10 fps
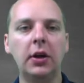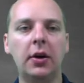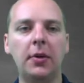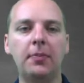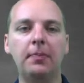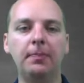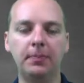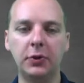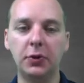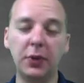Um,
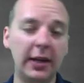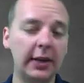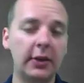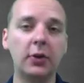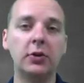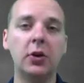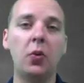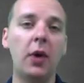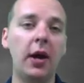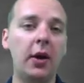so we can get those
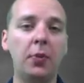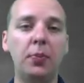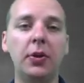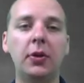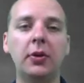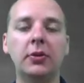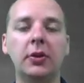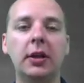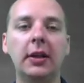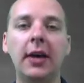away or put those
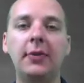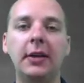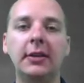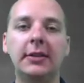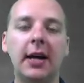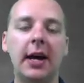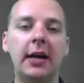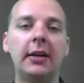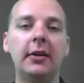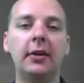on the left hand
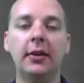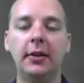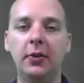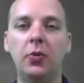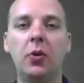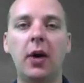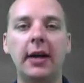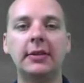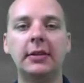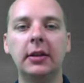side, then we'll
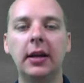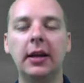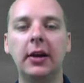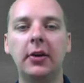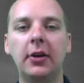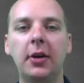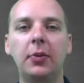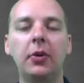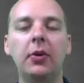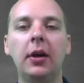isolate our
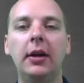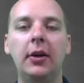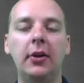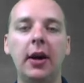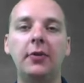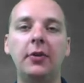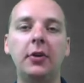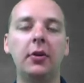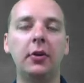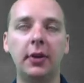W. Now you have
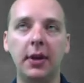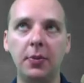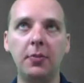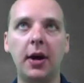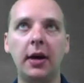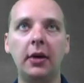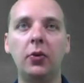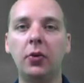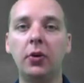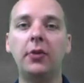to keep in mind
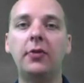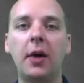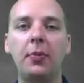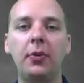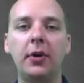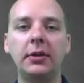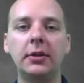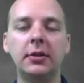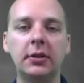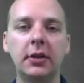order of
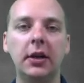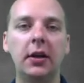operations.